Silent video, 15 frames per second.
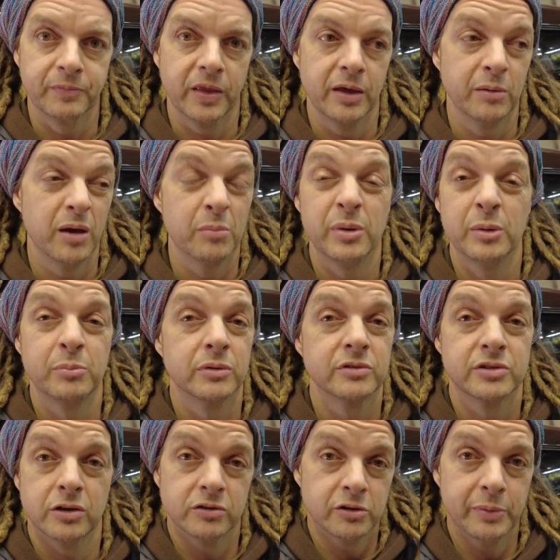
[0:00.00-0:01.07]
And people
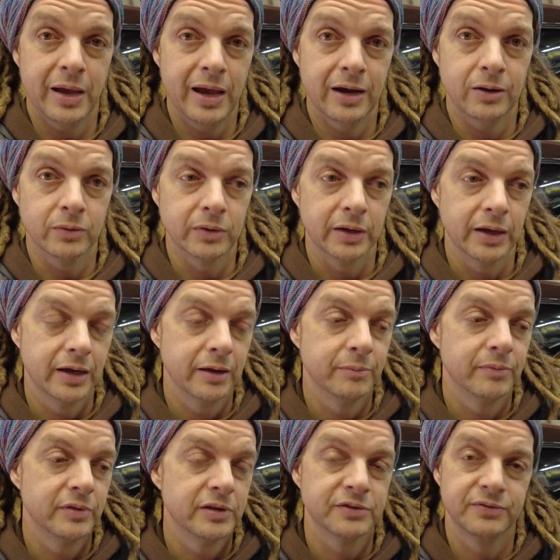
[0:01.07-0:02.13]
told them how.
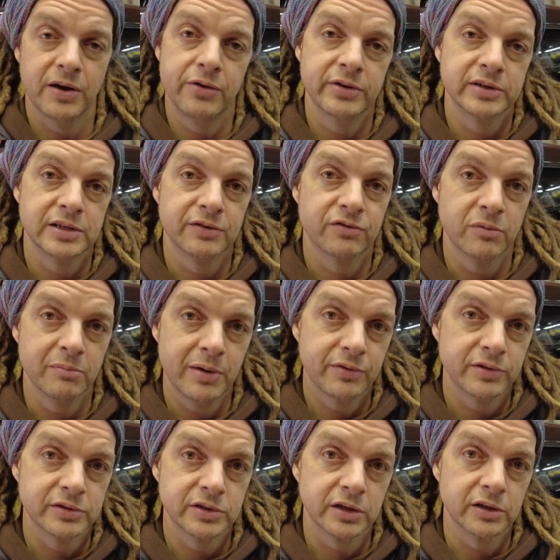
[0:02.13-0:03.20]
There's various different
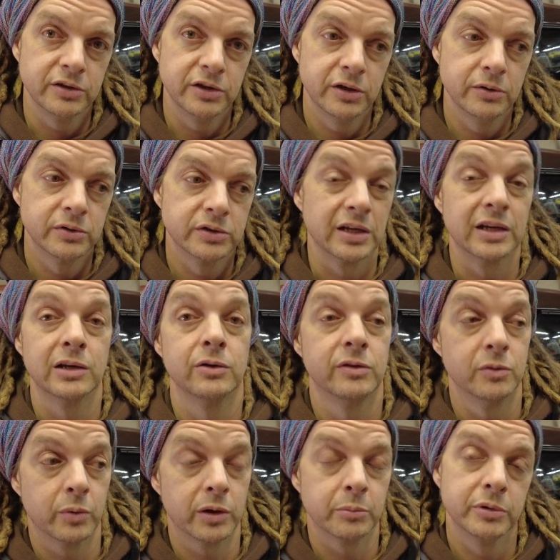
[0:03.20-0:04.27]
methods you can use, including
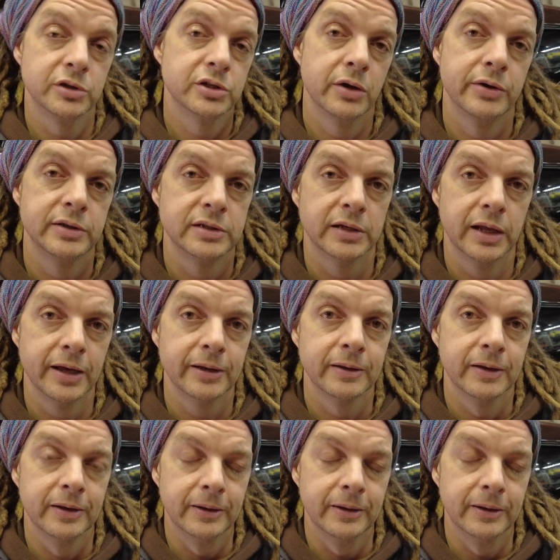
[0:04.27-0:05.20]
the one I'm going to show you today.